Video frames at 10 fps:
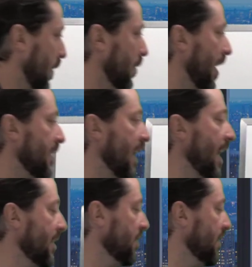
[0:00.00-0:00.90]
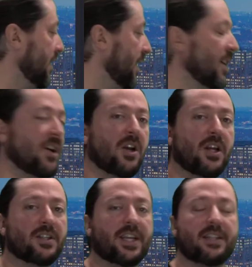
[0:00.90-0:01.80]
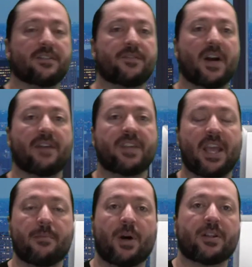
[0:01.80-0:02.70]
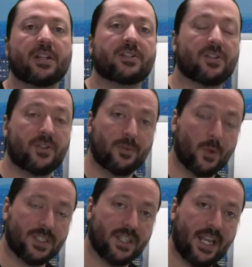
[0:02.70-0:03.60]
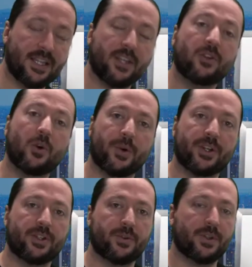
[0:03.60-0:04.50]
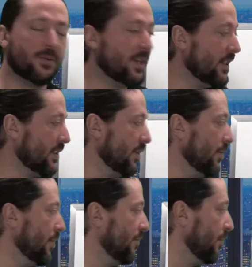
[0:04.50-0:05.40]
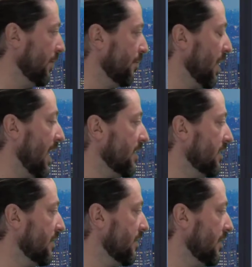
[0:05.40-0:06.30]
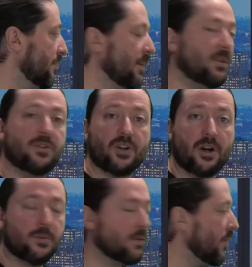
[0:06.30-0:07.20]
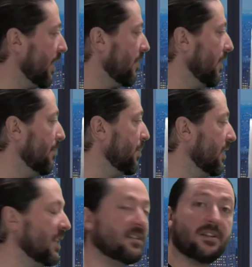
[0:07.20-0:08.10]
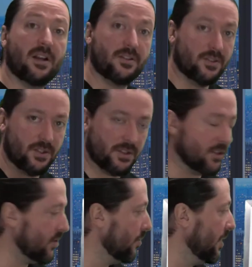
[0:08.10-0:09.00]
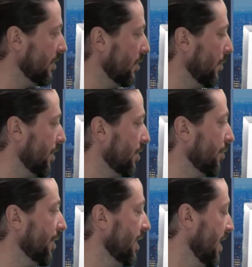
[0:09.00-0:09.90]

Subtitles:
Okay, the agency to get to 5K a month, let's assume once again that you know what you're doing with SEO, you've practiced, maybe you started with Rank and Rent, but let's just assume that you know what you're doing.